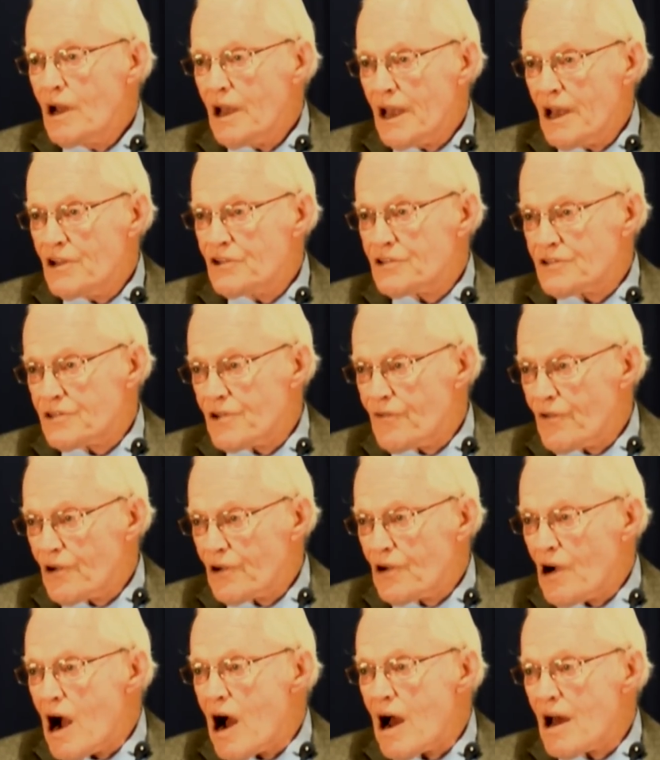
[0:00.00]
is for
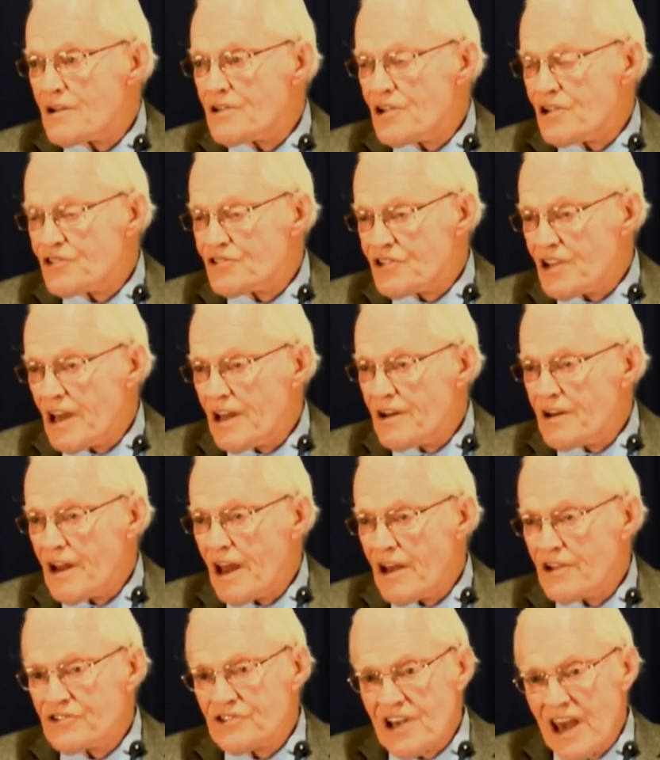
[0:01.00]
God to send
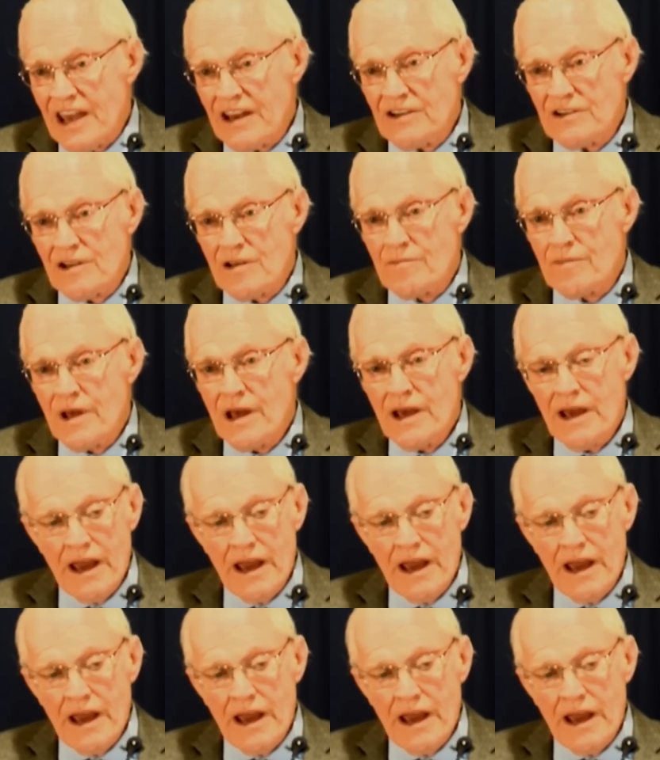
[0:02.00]
His kingdom,